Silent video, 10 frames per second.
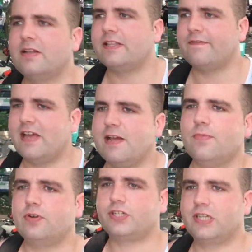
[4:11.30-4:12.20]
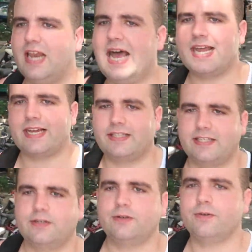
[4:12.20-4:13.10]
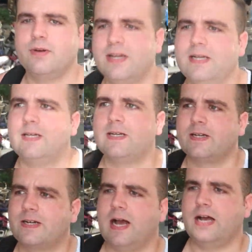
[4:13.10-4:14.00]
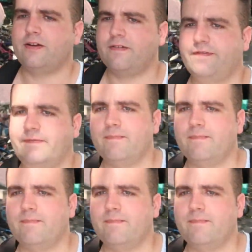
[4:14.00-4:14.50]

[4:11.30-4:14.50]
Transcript: they very much like to kind of